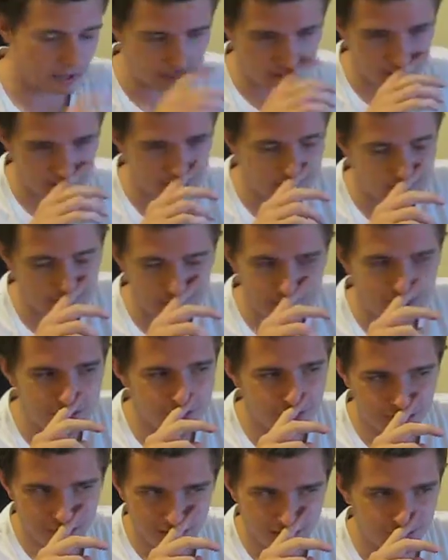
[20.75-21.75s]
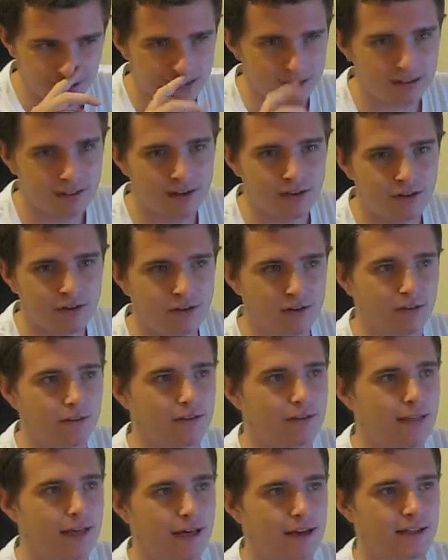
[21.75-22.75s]
In reality, they're
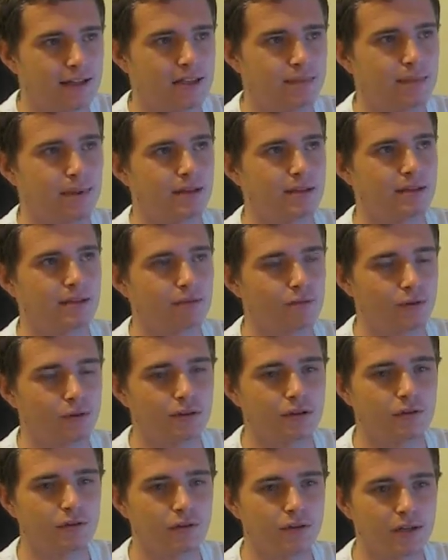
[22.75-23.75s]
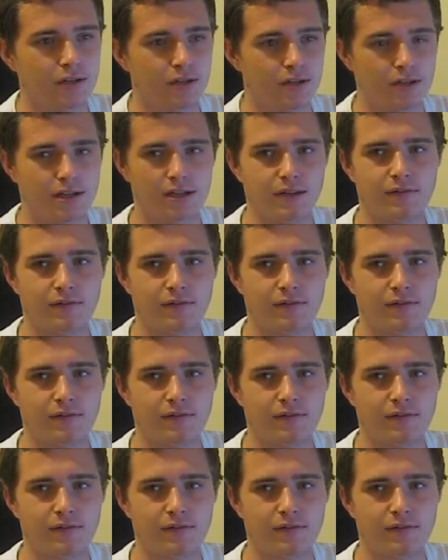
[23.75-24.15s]
not that expensive when you look at it.